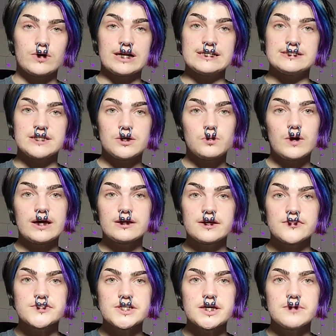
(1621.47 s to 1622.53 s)
when I did
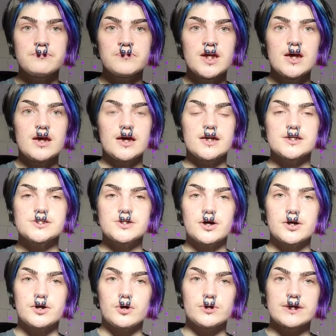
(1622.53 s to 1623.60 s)
weightlifting, and it
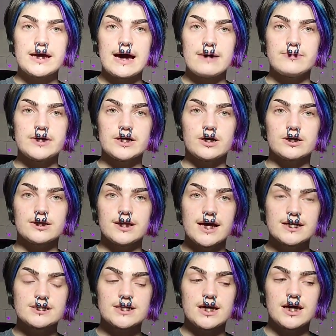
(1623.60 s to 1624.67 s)
started only happening on
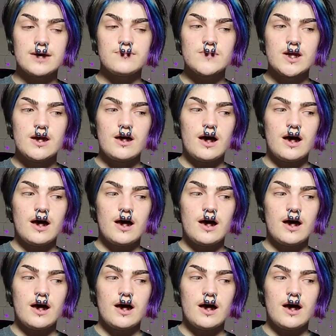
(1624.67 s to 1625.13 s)
leg day.